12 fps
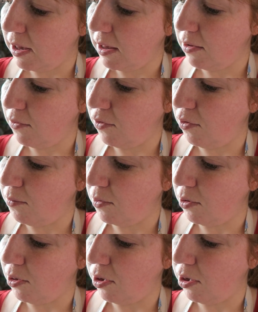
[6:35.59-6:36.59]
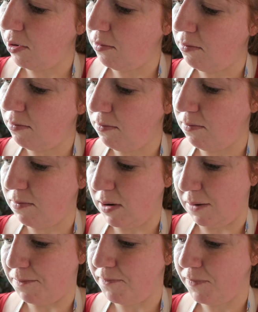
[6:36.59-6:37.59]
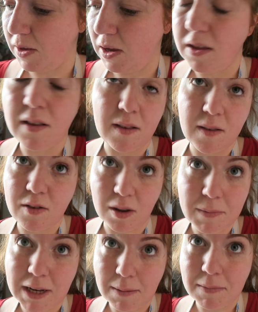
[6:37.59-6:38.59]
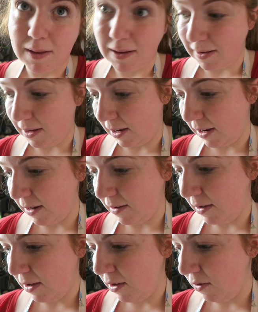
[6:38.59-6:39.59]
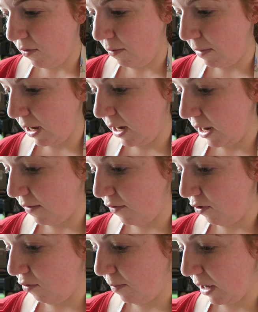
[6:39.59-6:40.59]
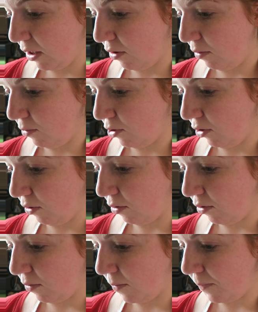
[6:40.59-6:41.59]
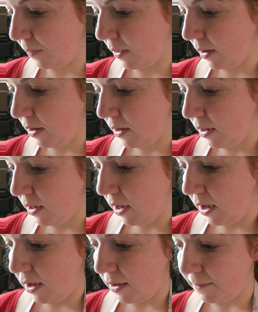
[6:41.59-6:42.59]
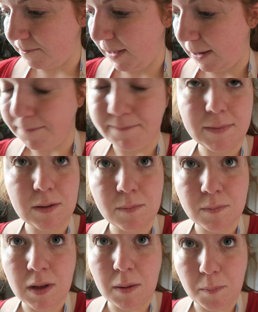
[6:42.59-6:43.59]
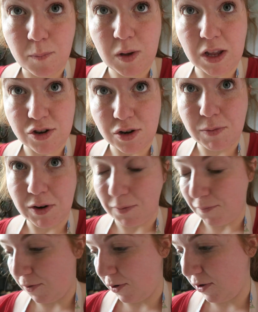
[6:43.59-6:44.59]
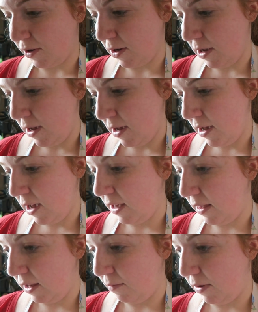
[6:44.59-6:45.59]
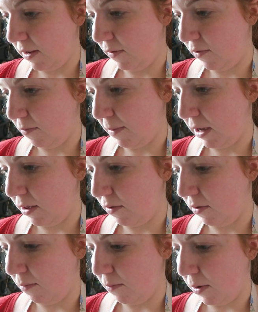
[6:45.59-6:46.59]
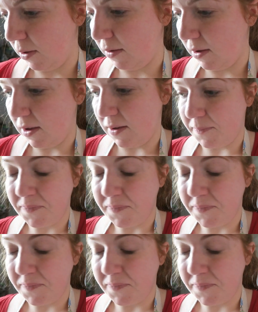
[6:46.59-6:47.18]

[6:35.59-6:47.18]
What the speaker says: in a few months, well, sometime this year, we might have a new bathroom too. So yeah, kitchen will come first and then we'll see for the bathroom, but